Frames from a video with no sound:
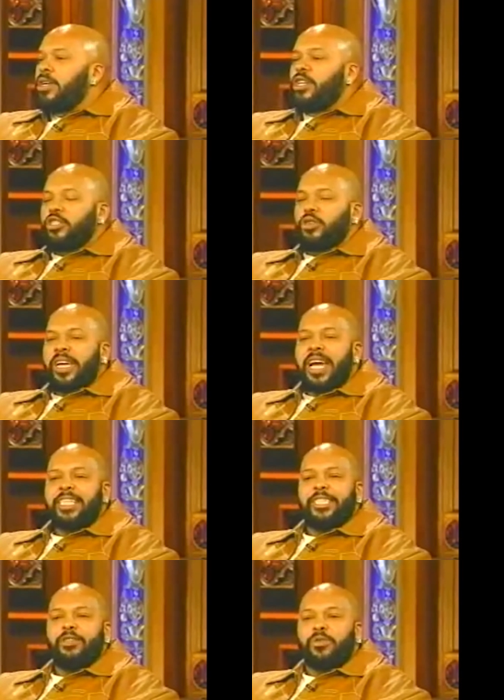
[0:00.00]
right? So they got
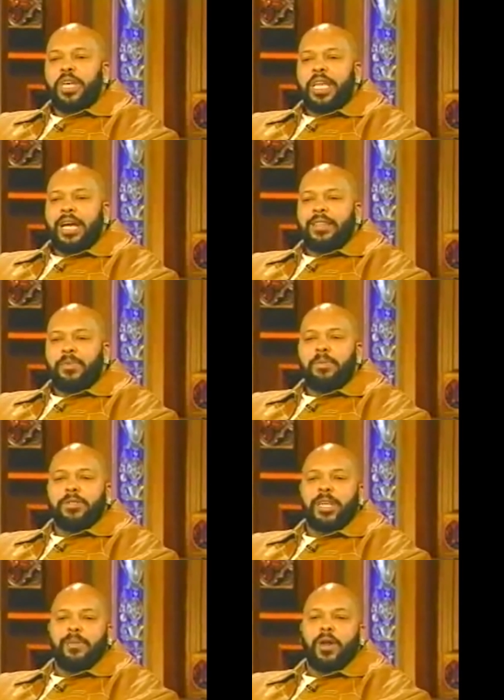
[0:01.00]
this new thing out there. People
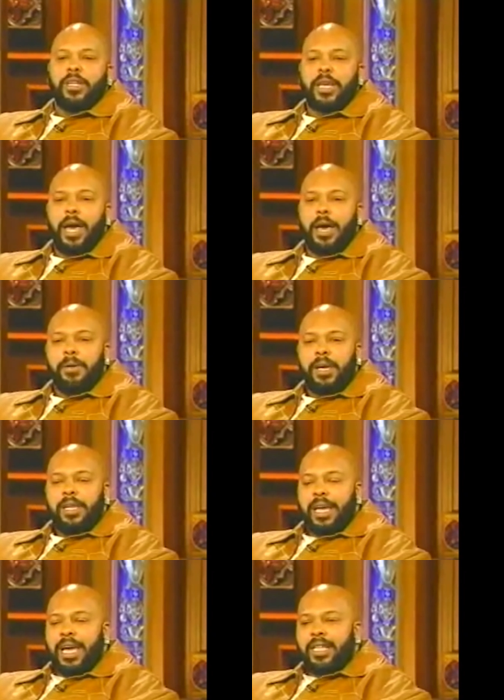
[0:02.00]
sell them all the time.
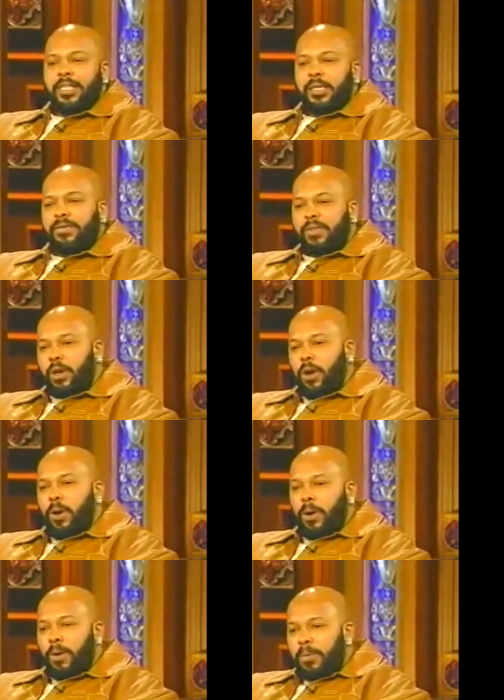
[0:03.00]
They got this stuff to
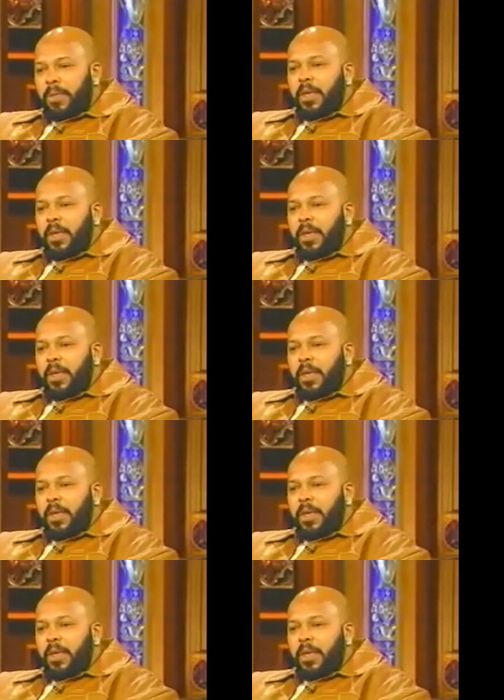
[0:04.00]
call.